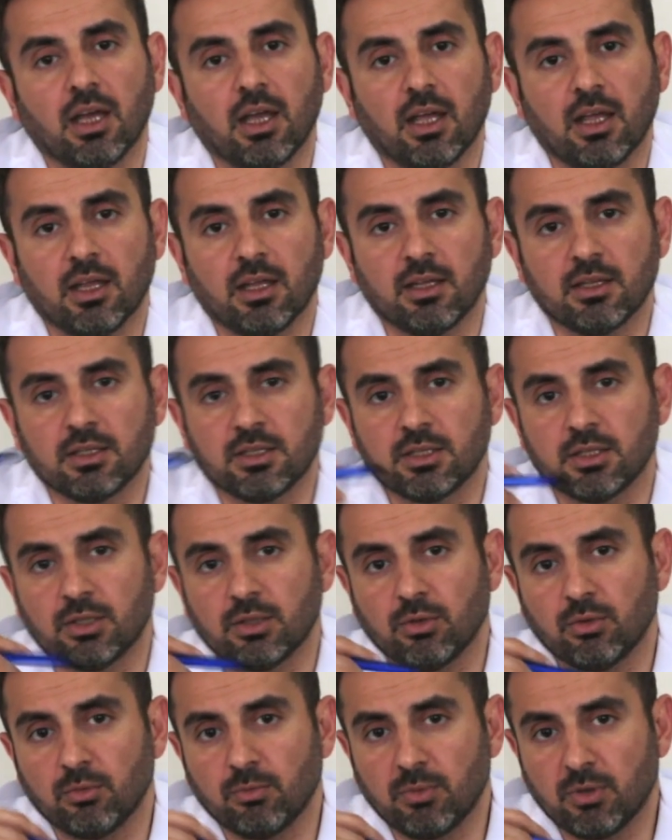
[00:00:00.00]
And
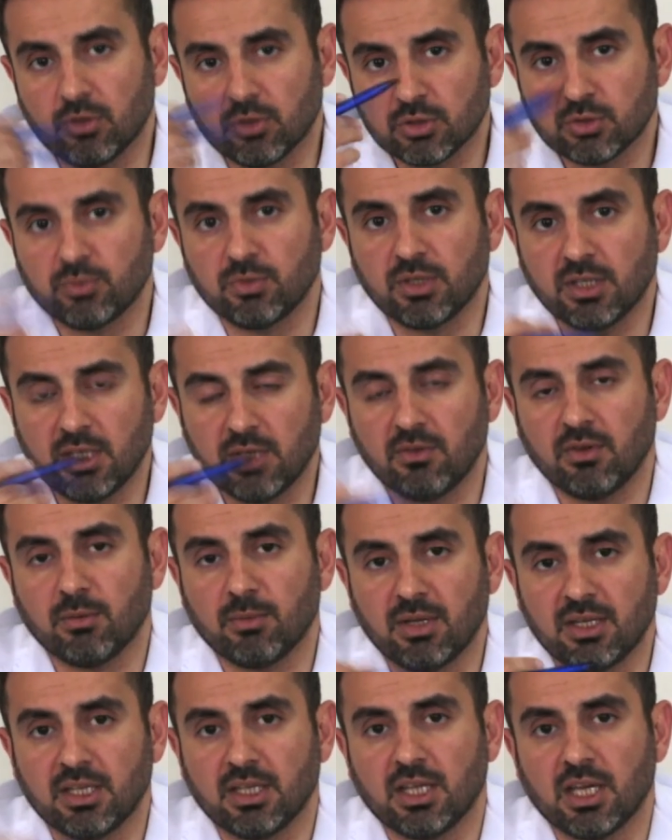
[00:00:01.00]
because we're
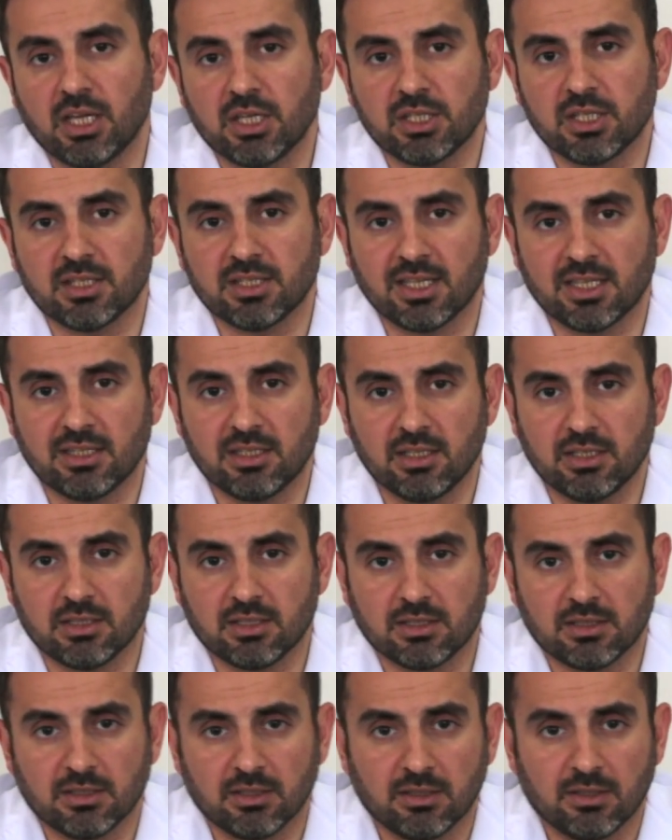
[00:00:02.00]
giving medication that
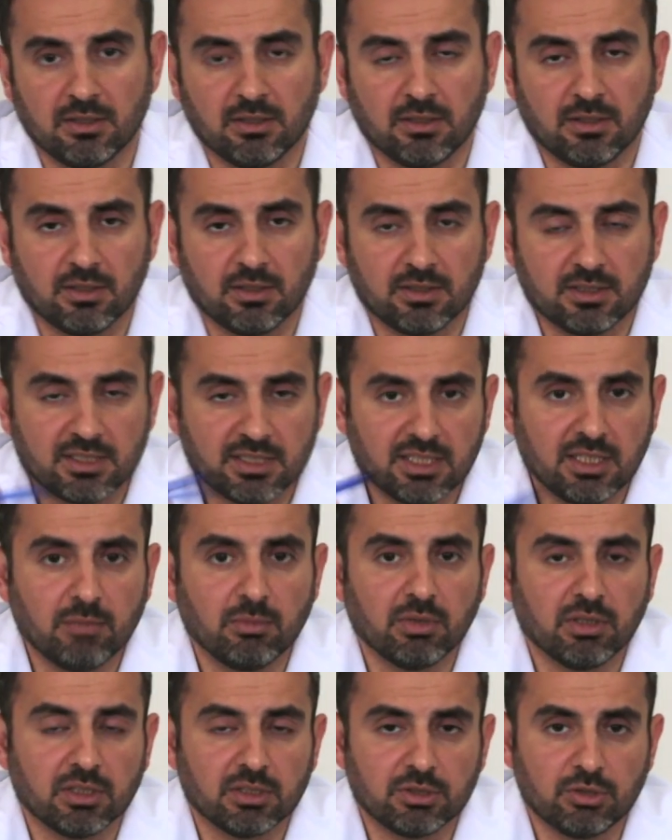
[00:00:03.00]
is
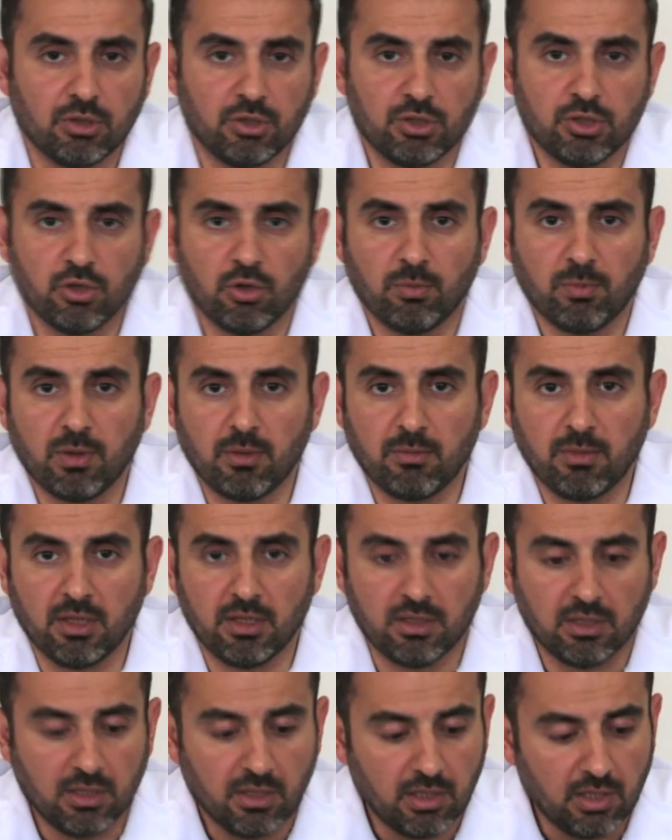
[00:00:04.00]
similar to
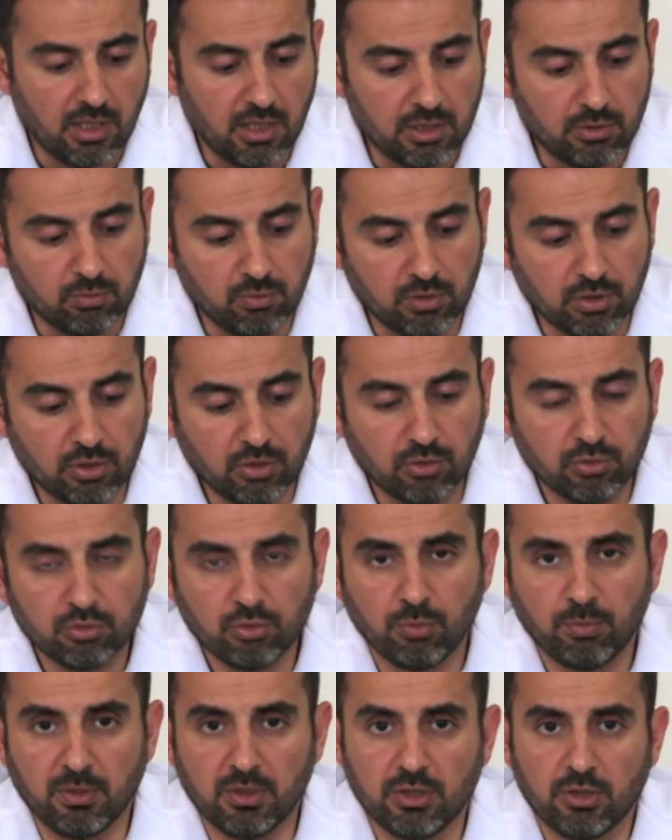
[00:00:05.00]
dopamine, it will go
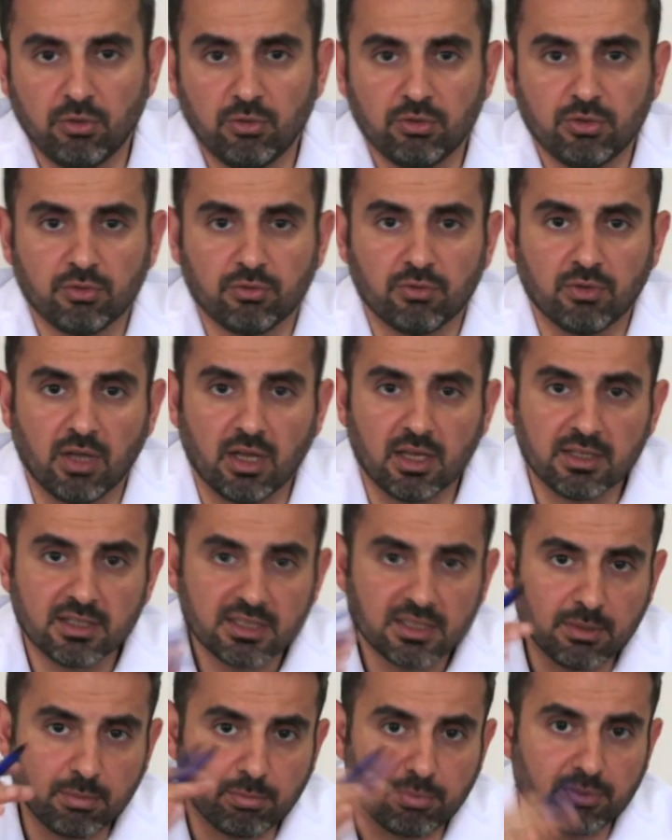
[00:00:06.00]
to pituitary and
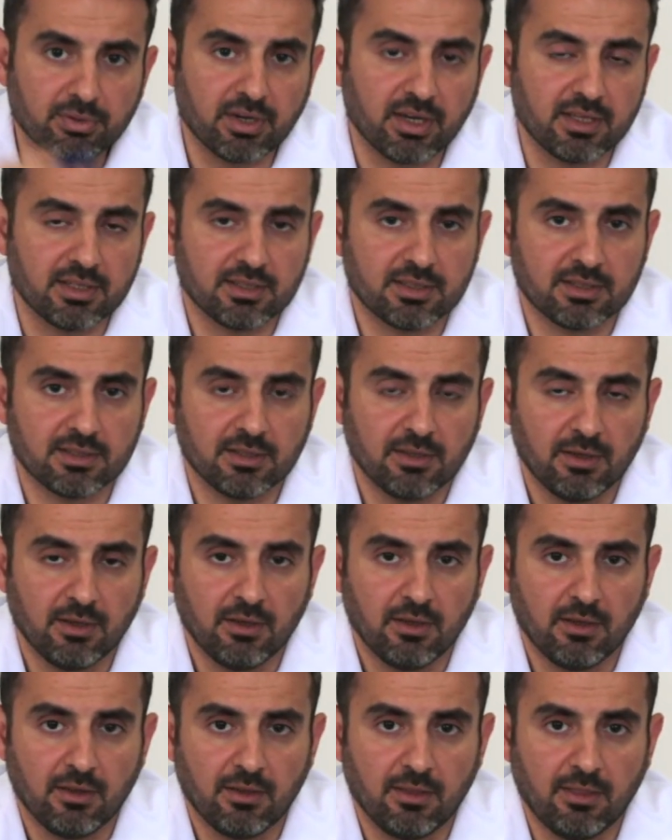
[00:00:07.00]
suppress
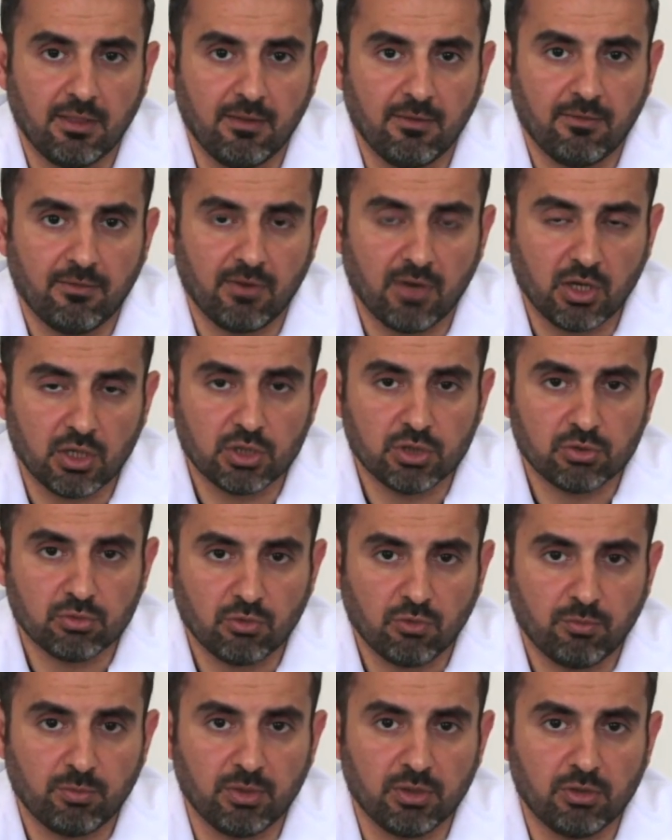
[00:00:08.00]
the
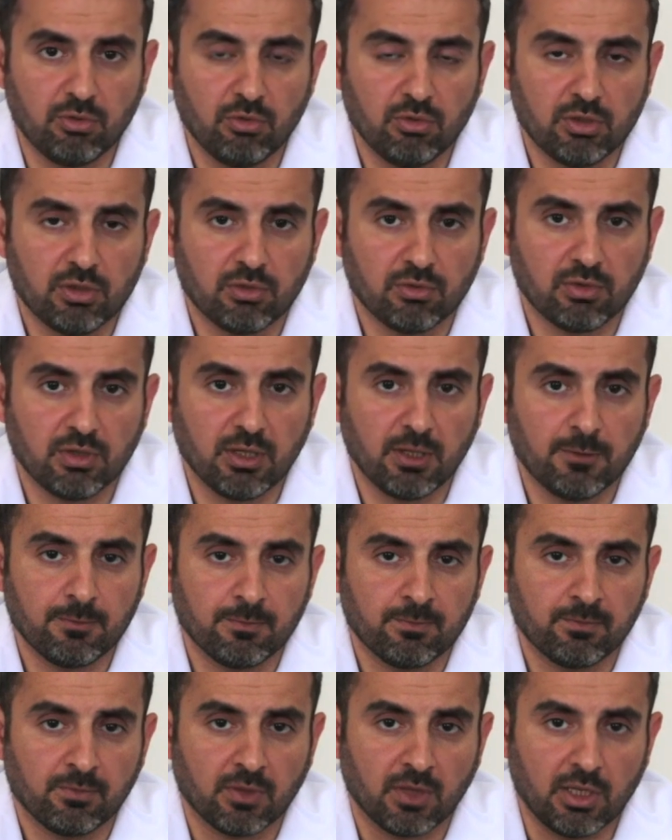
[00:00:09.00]
function of pituitary
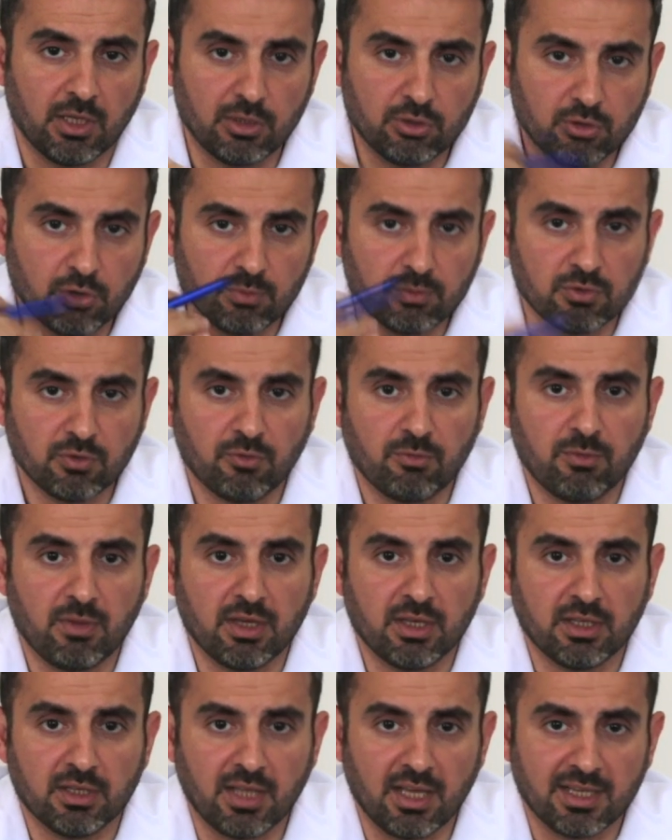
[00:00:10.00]
in terms of
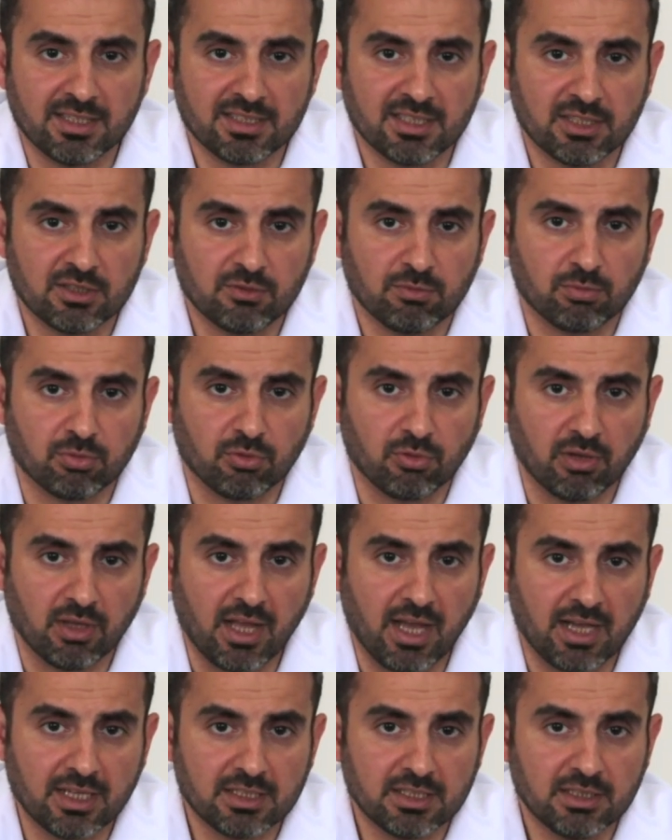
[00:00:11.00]
making excess
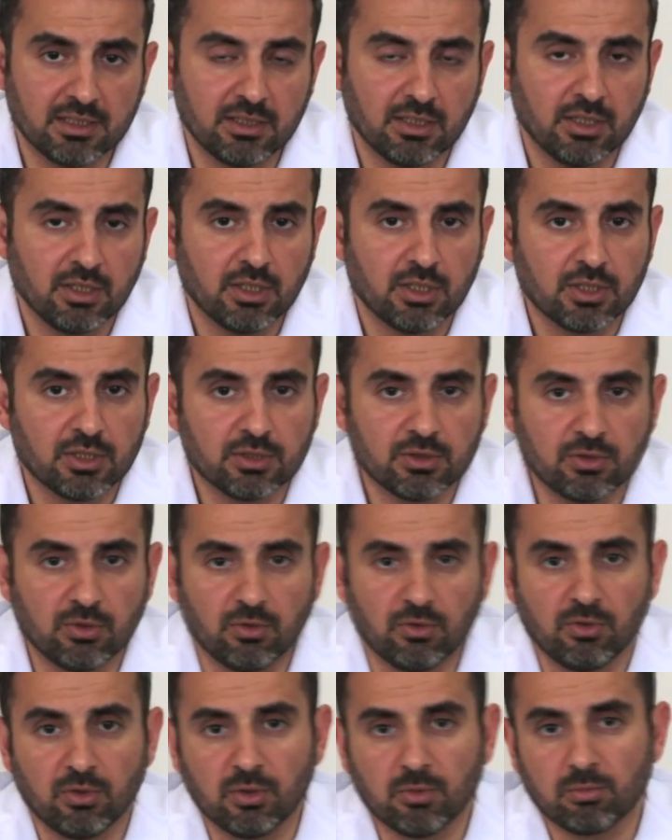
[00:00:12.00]
prolactin.
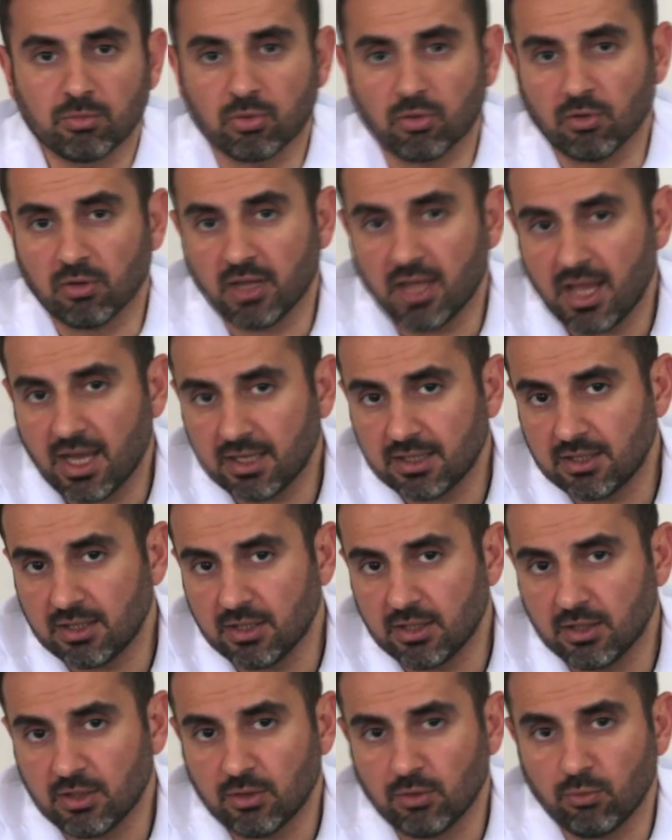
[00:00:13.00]
So
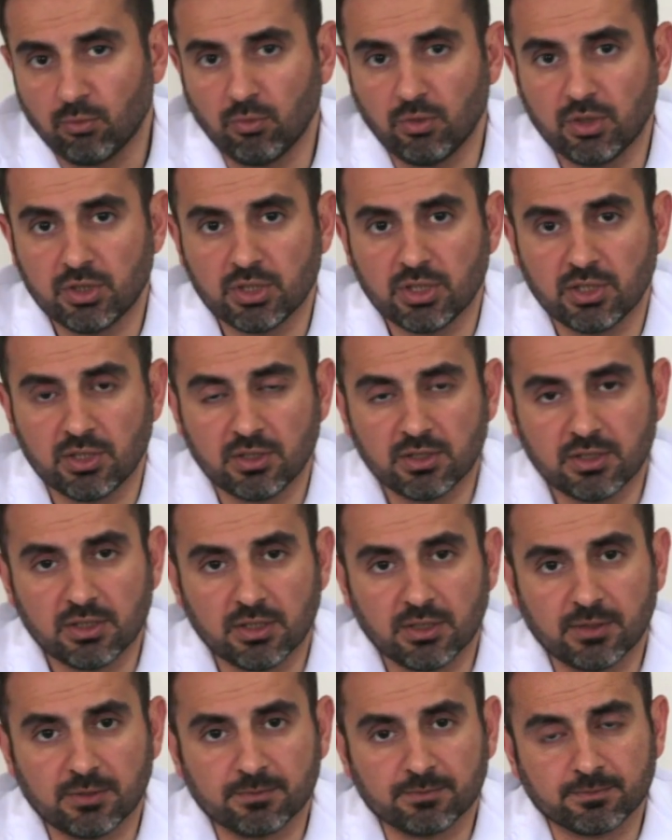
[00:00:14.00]
prolactin, which
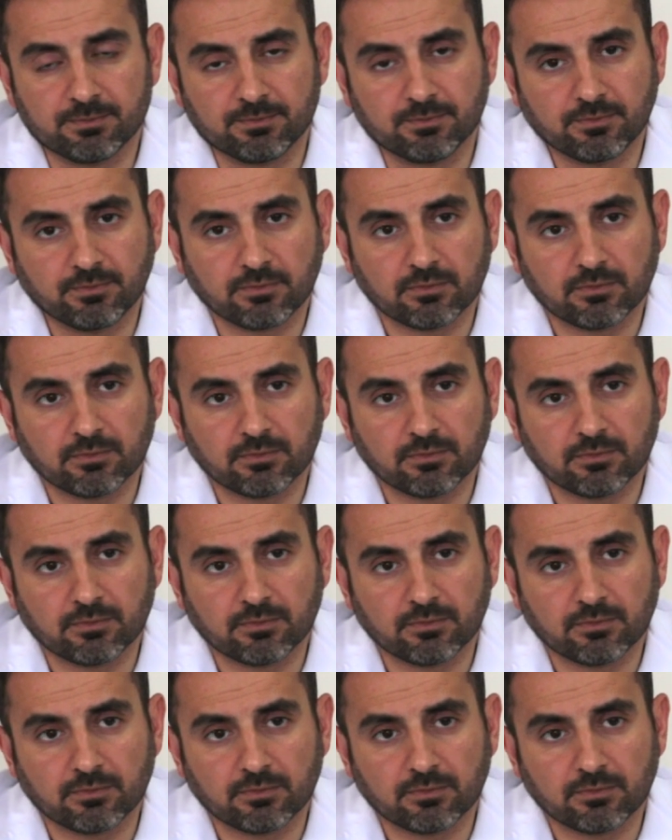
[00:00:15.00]
is um,